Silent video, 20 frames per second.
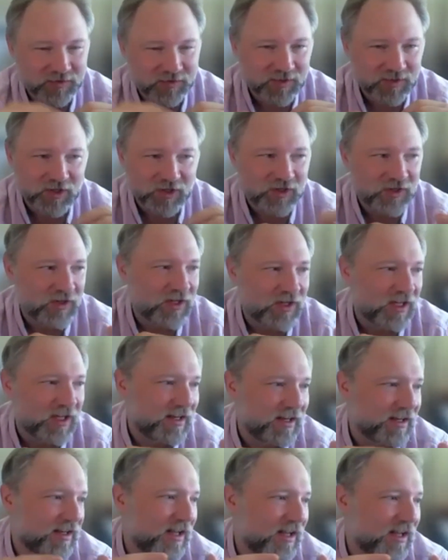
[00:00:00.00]
So you
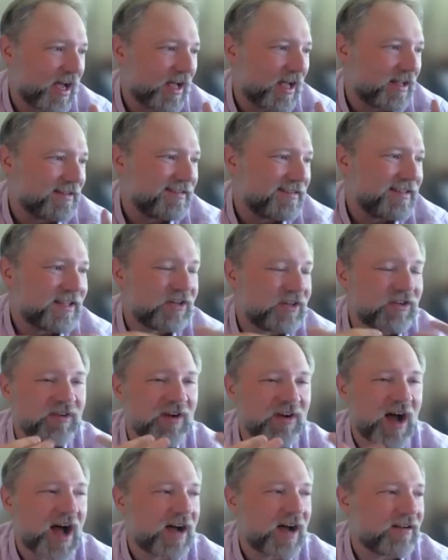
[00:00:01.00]
can uh, see a
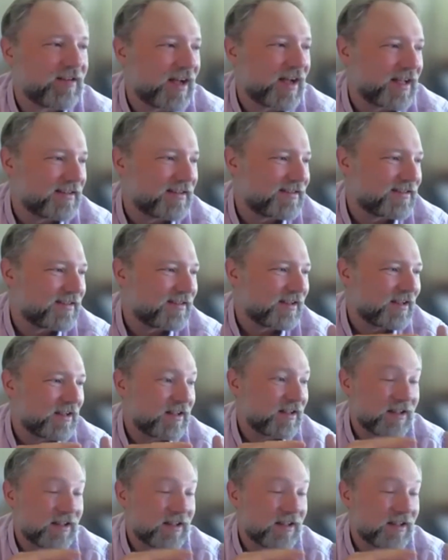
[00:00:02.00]
lot less